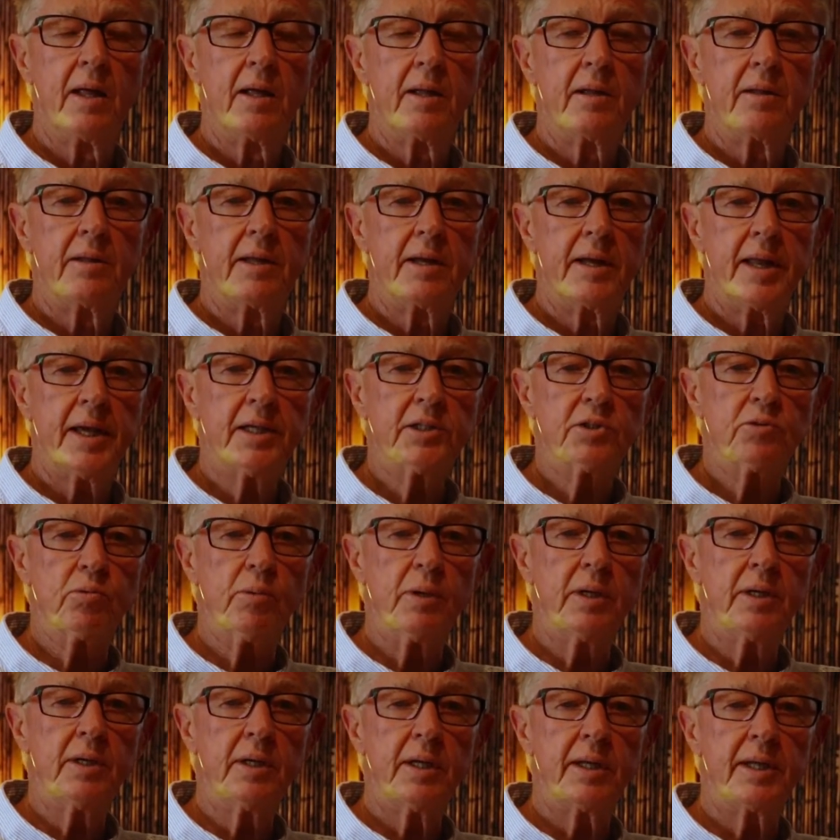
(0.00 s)
The next
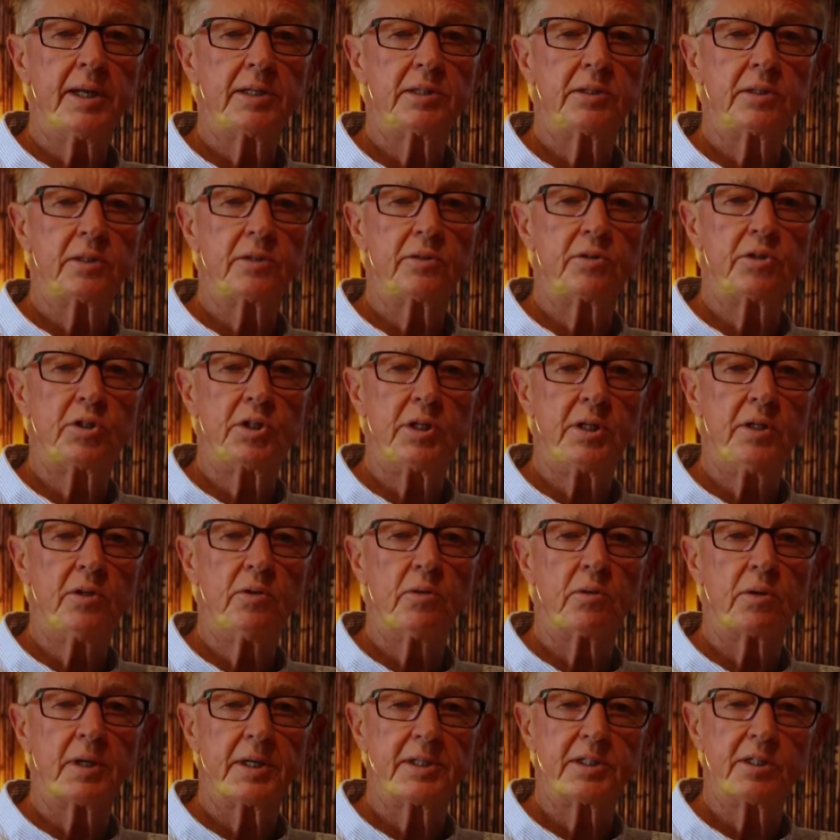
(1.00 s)
one is a routine or
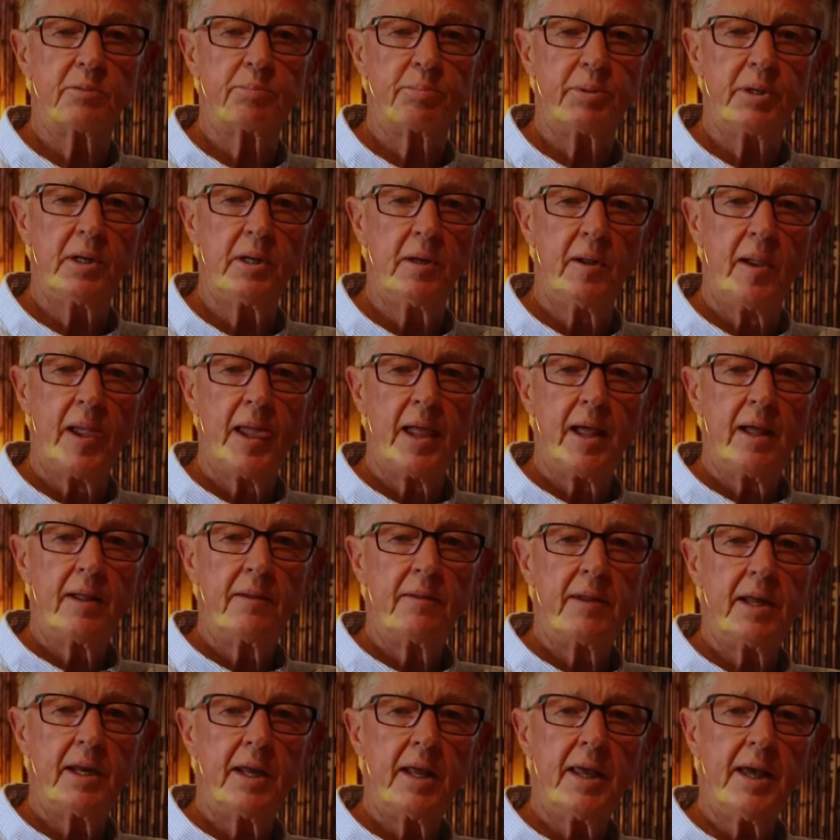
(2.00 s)
recipe
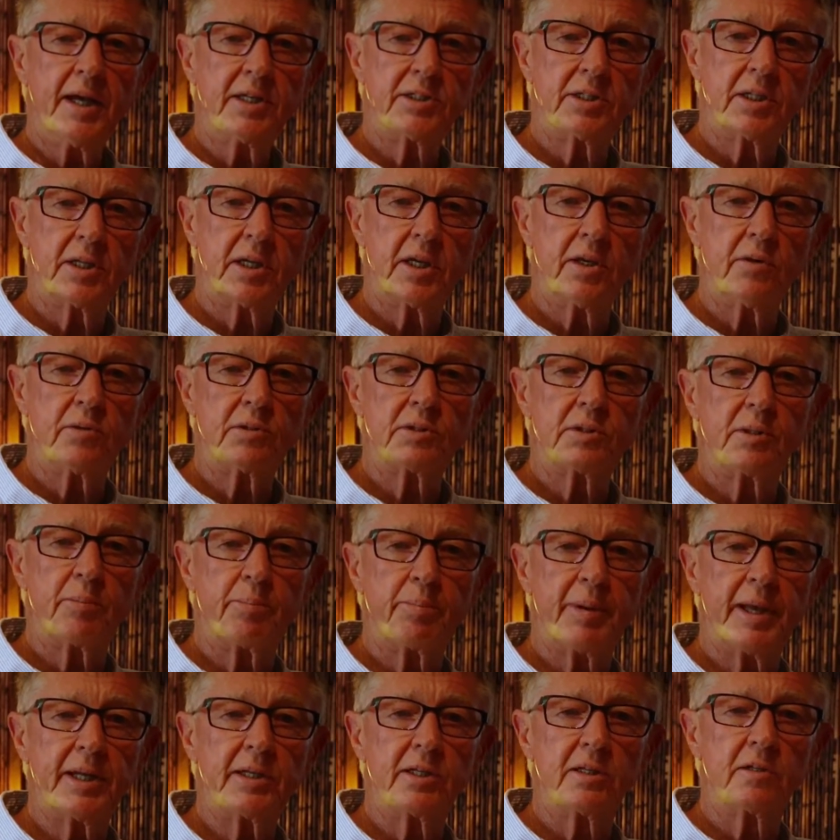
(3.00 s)
that executes the
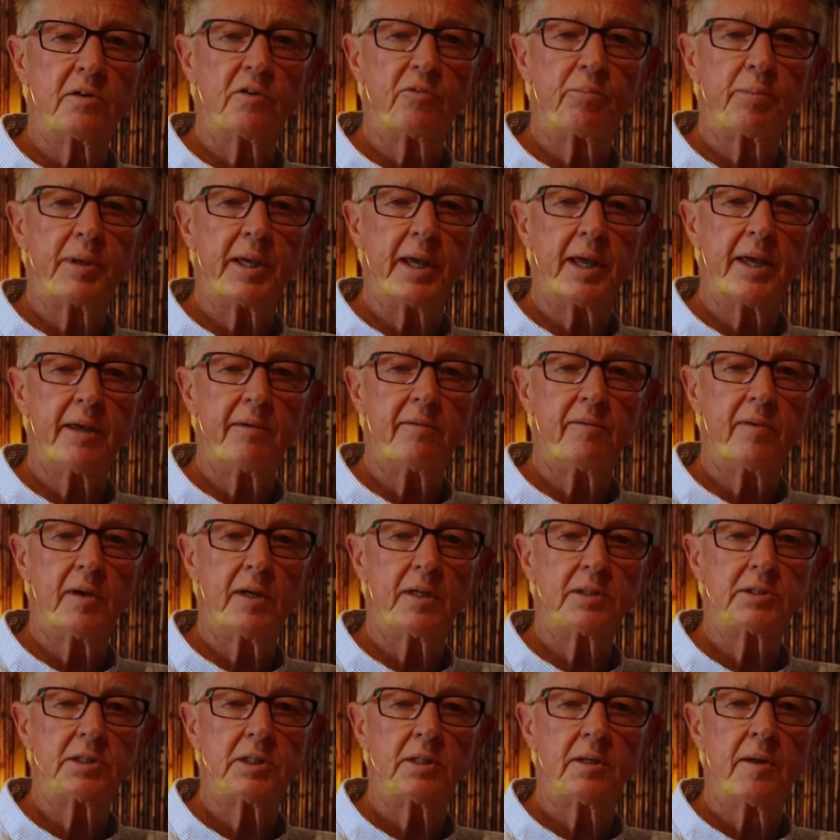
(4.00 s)
pattern of
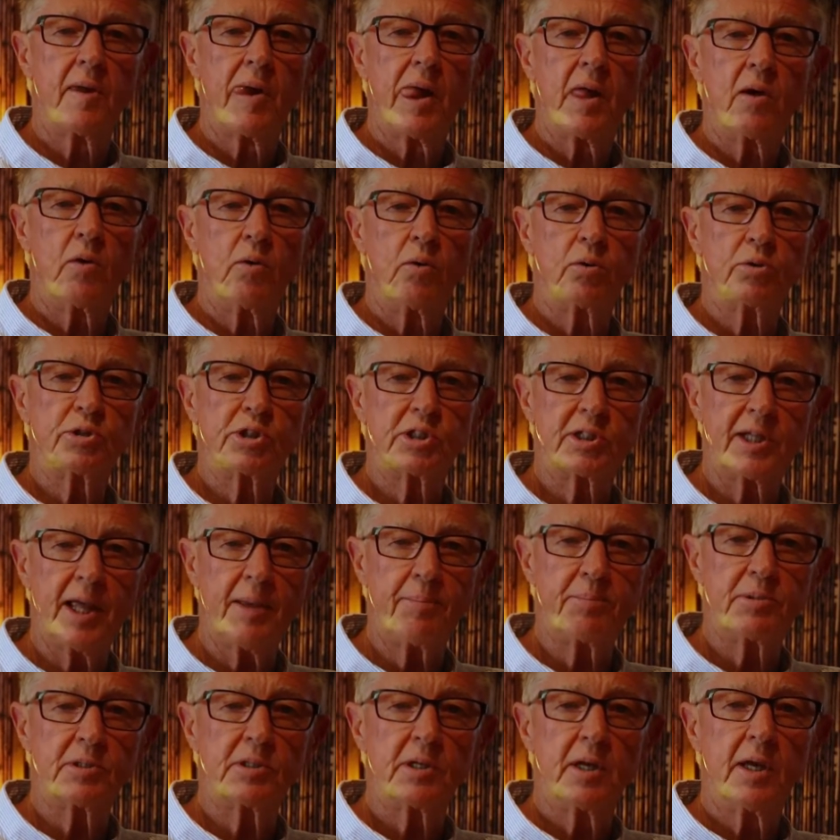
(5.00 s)
behaviors or
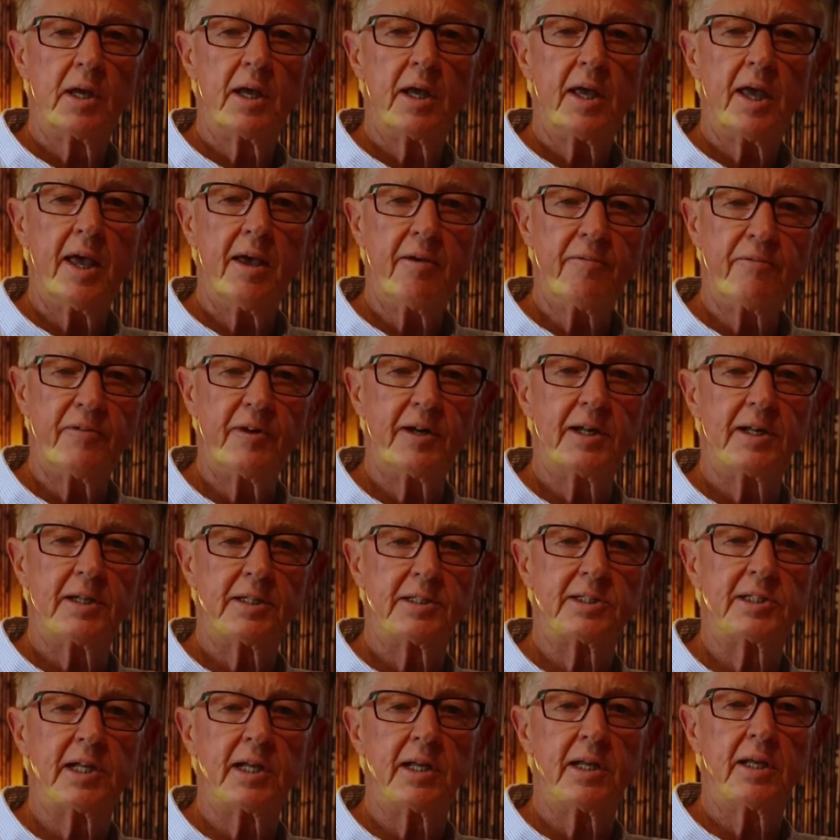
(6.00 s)
steps
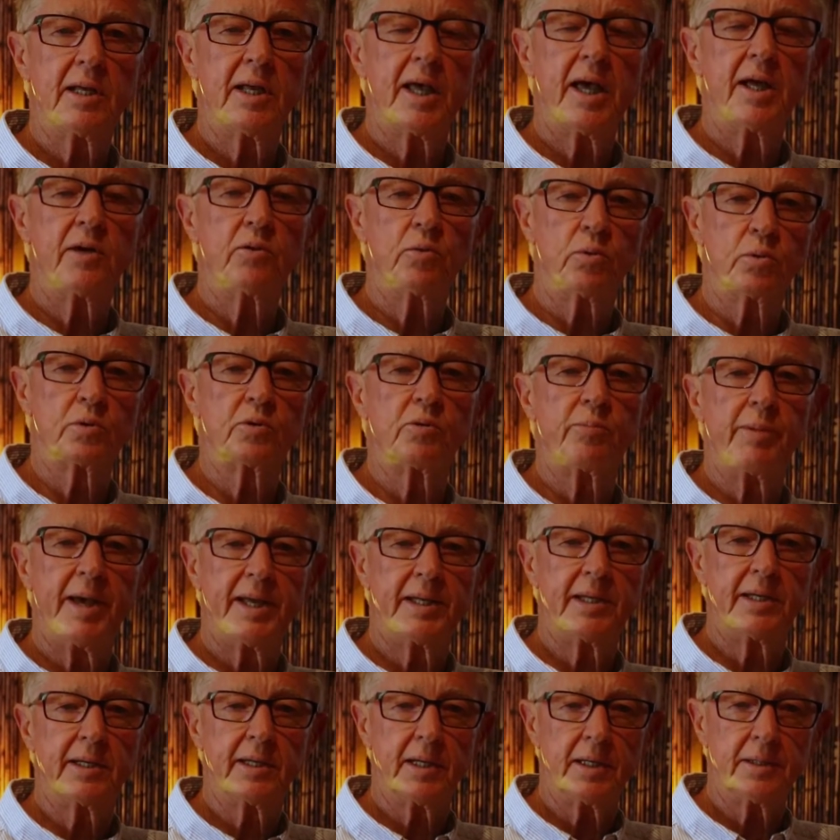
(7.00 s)
effortlessly and
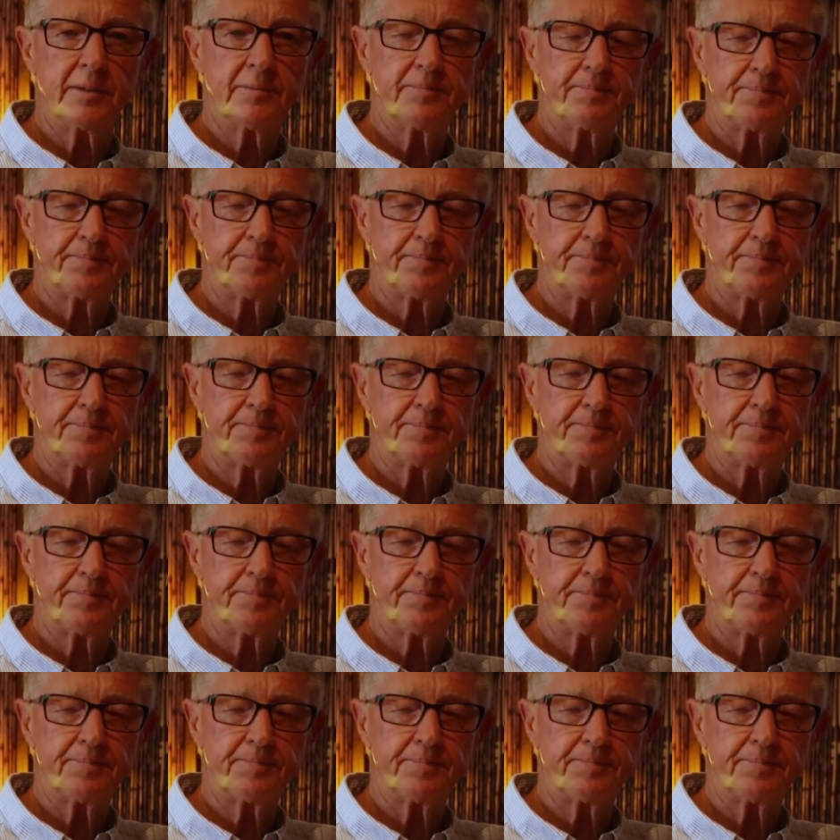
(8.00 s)
automatically.